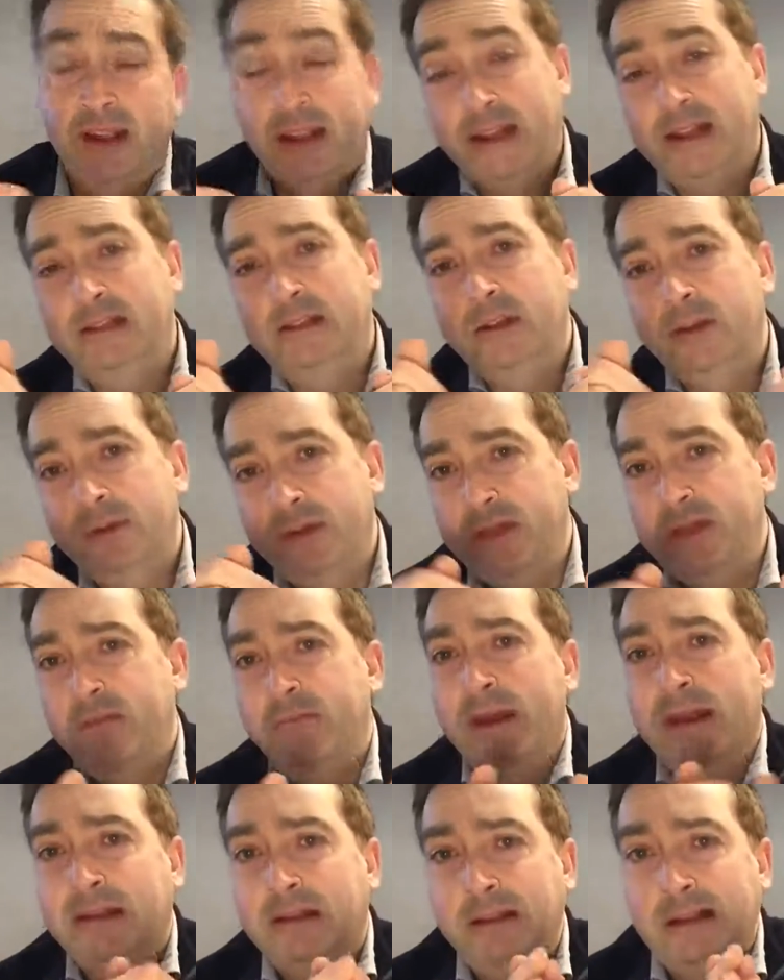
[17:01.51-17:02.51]
including the
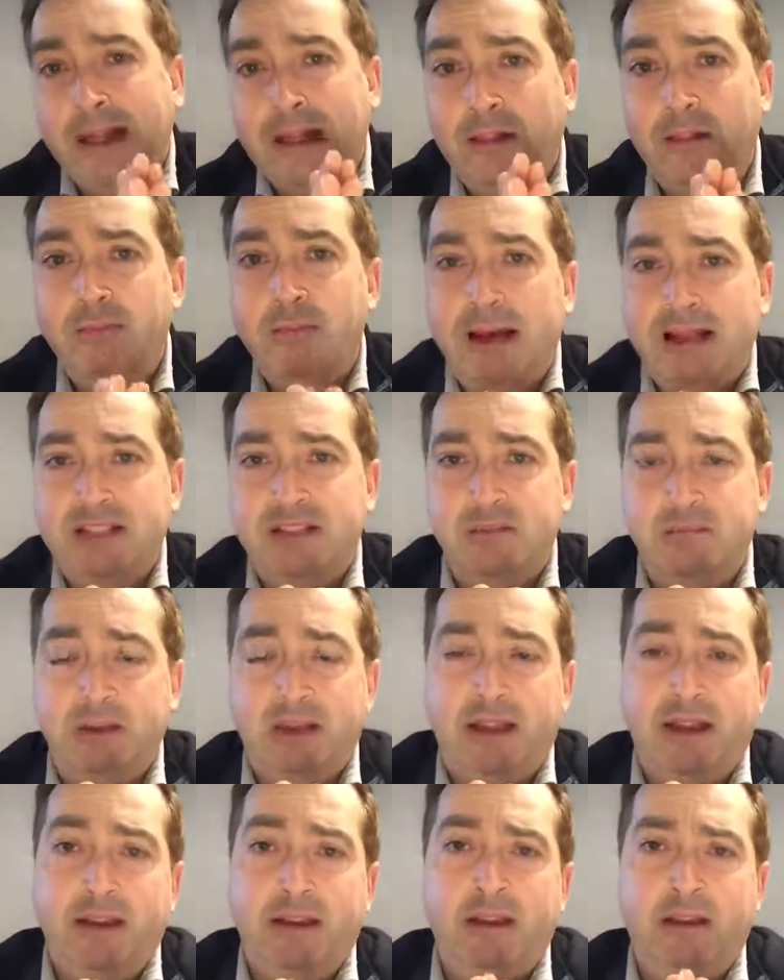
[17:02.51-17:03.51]
mental health master
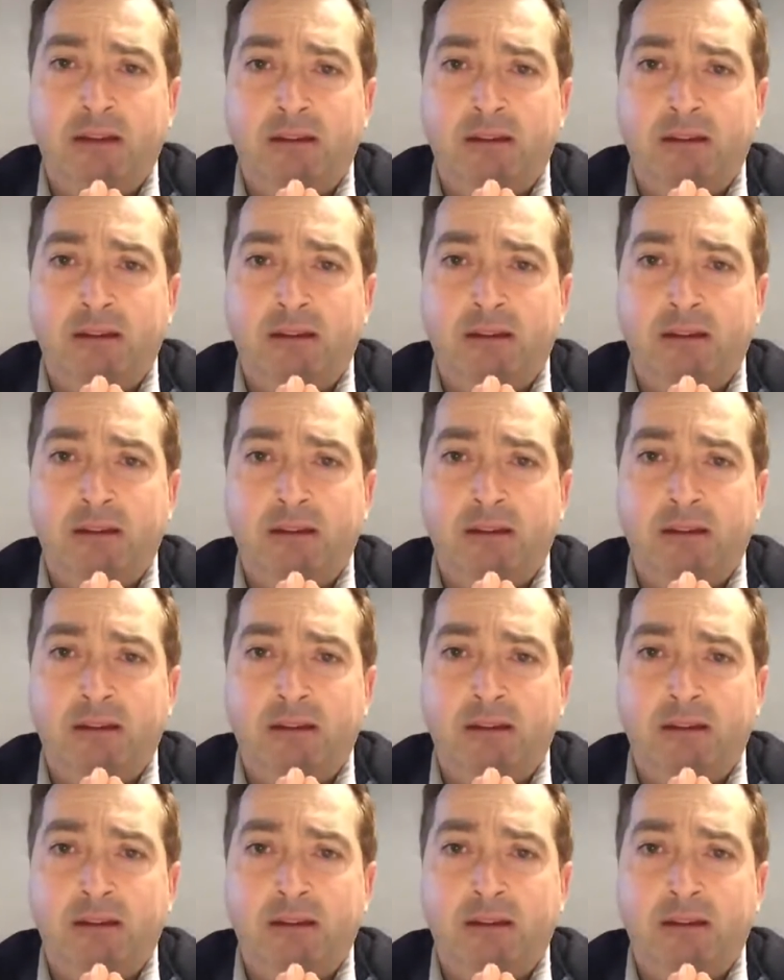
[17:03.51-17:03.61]
plan.